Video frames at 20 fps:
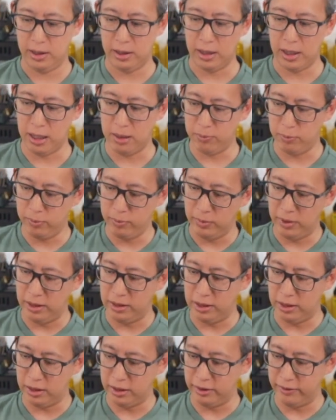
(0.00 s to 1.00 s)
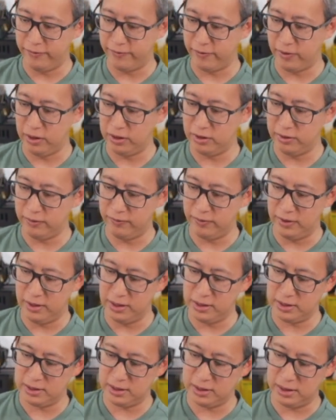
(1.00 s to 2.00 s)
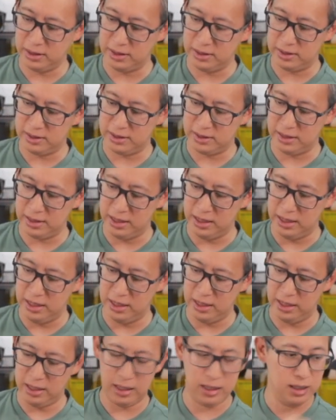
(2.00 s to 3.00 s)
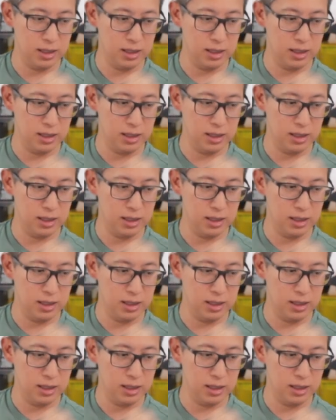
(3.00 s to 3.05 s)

And then on the front of this is the